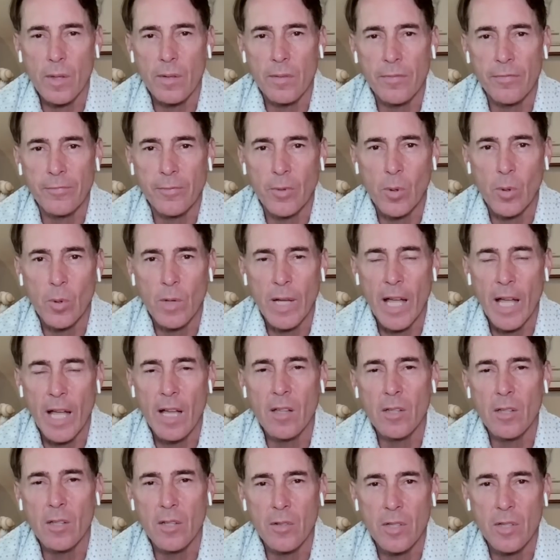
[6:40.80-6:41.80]
than a full
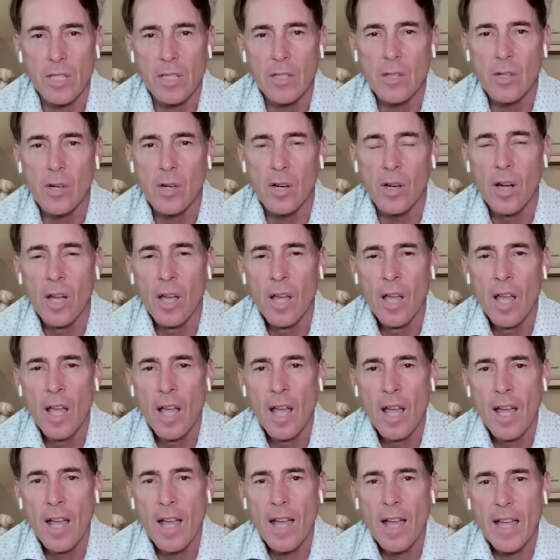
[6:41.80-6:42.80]
calendar year.
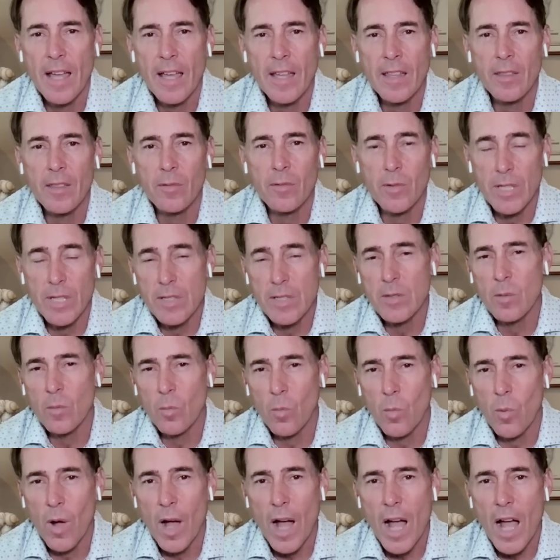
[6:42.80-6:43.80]
And the
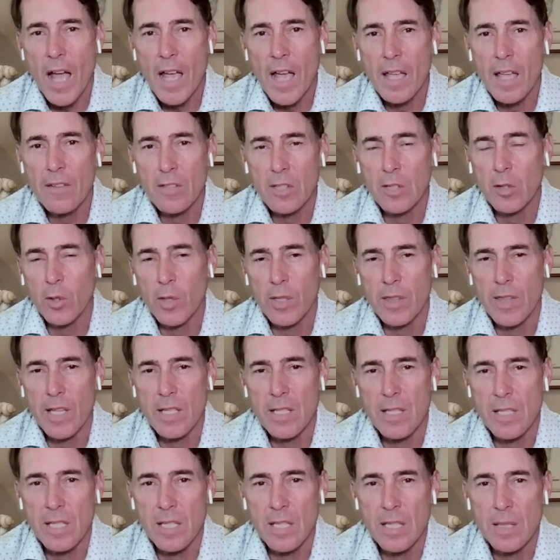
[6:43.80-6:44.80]
reason why is you look at
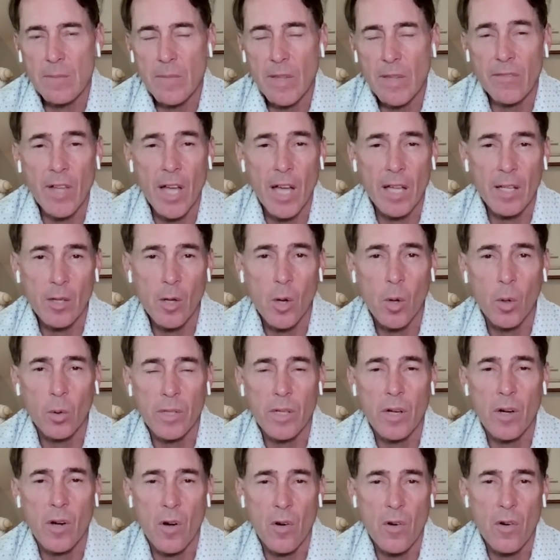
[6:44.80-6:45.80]
that team, they've gotten
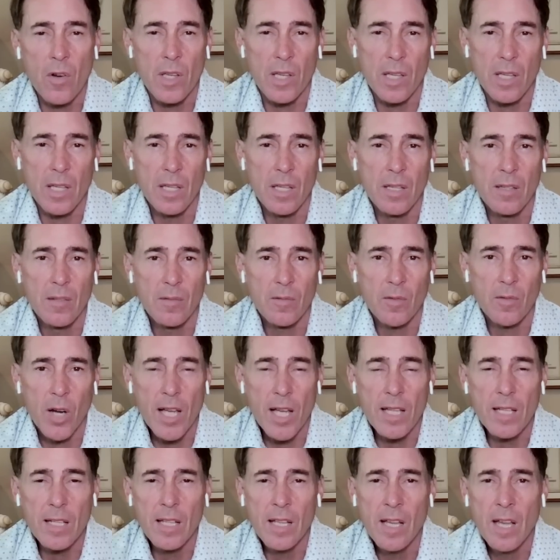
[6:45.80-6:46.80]
old in a hurry,
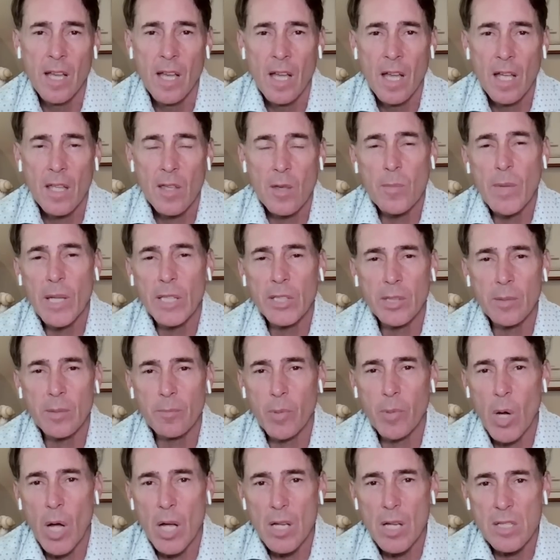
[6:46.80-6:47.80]
right? You
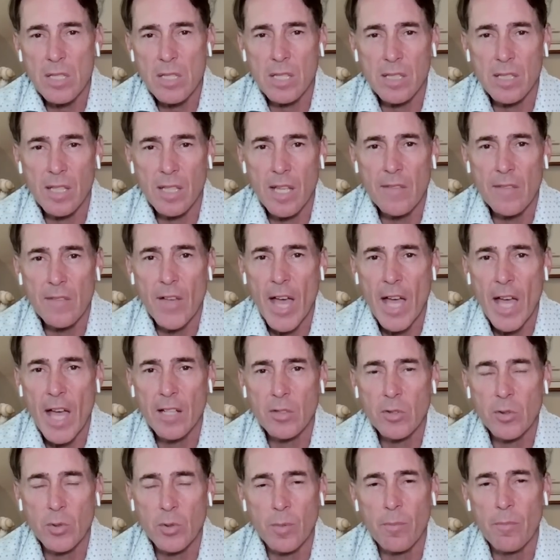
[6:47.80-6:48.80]
mentioned Boston. They've
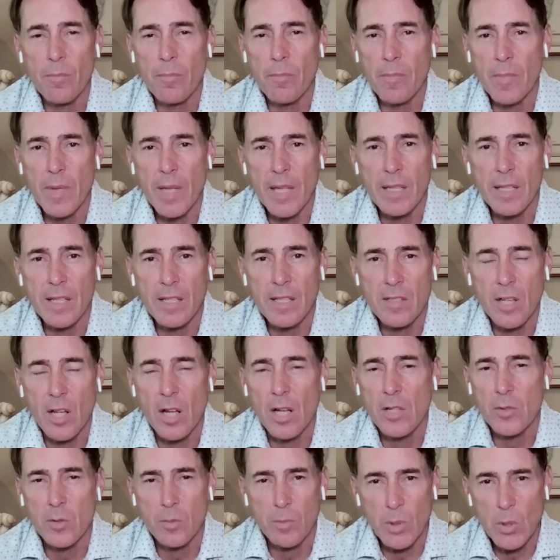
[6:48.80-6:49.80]
had tremendous
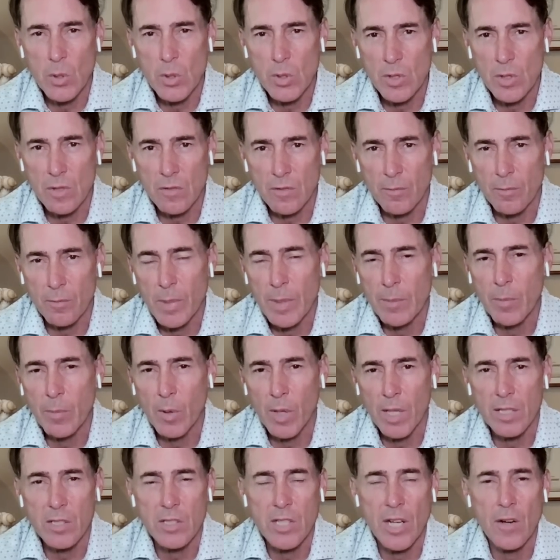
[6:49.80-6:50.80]
contributions from
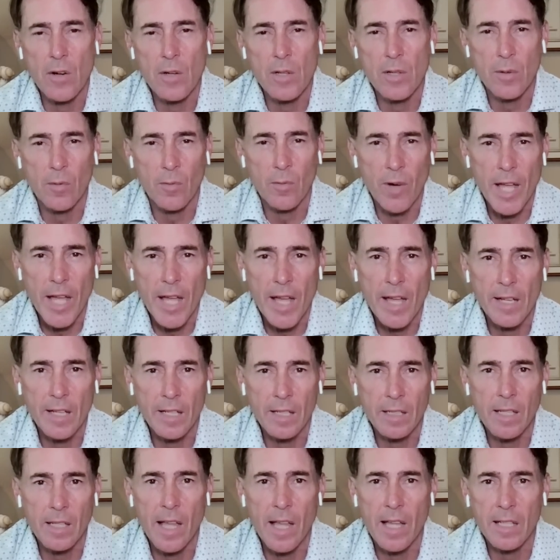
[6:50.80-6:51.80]
people like Jarren Duran
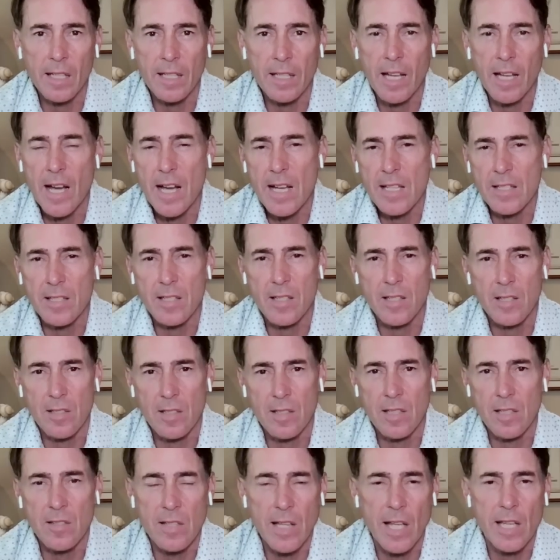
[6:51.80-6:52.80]
and, and
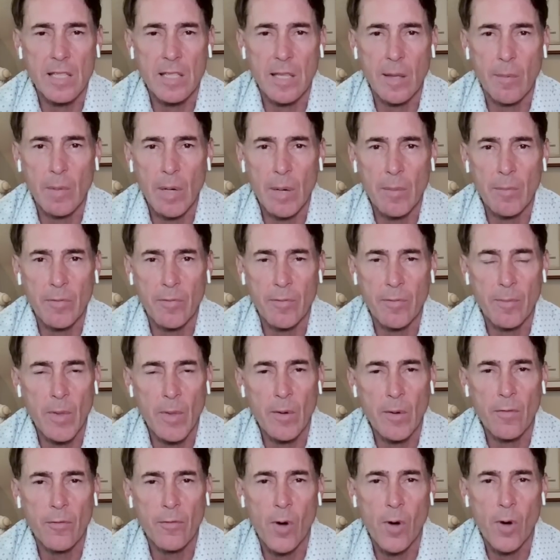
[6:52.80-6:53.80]
Casas and these guys coming up from
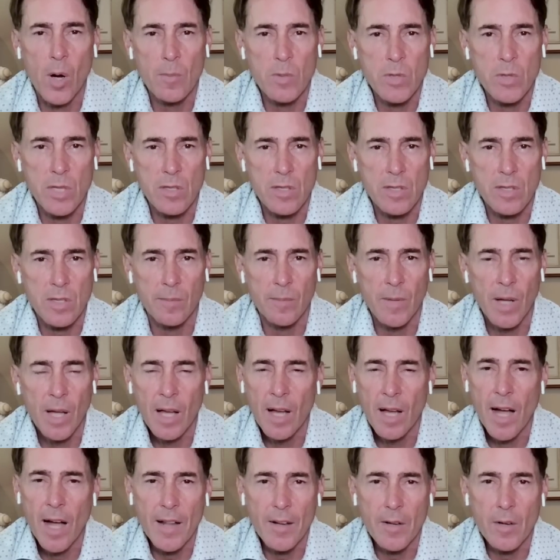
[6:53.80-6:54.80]
their farm system.
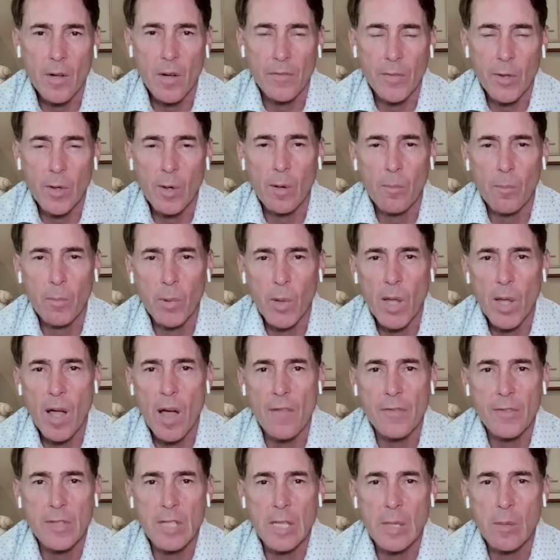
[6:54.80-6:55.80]
I don't know if they're a
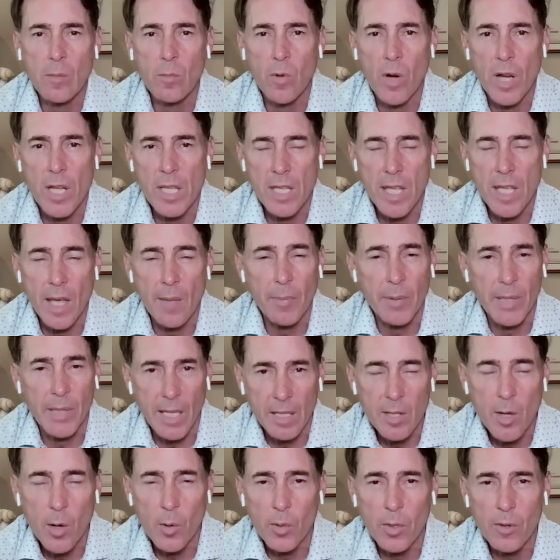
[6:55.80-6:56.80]
playoff team right yet, but
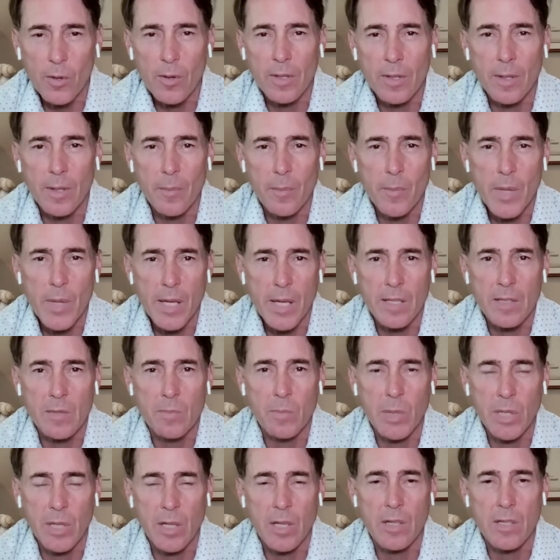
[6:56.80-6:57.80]
I know they're in the
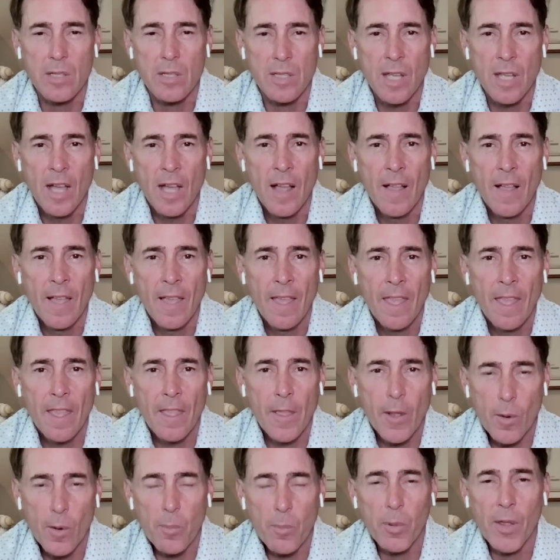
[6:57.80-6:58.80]
mix because
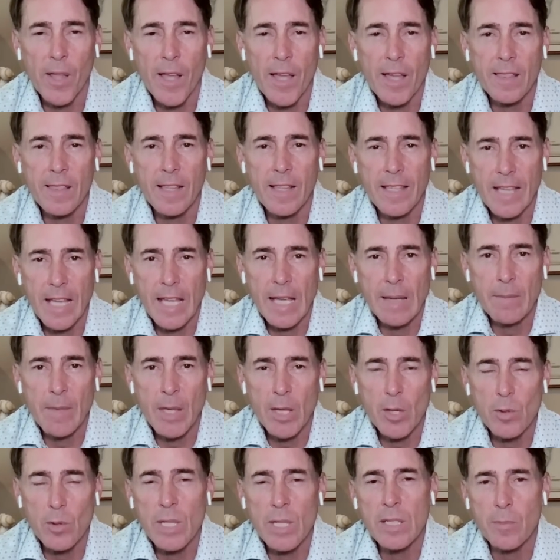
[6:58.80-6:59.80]
they're playing the game
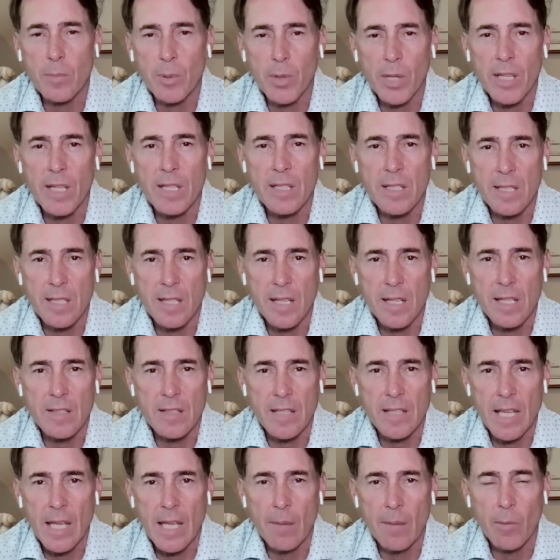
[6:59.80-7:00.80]
that you need to play in
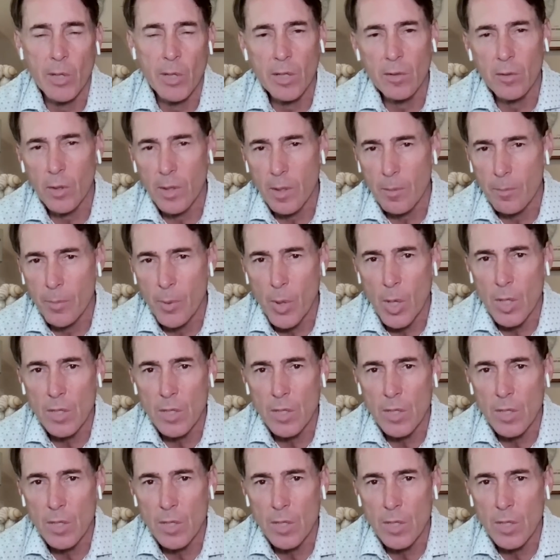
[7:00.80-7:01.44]
today's game. When you look at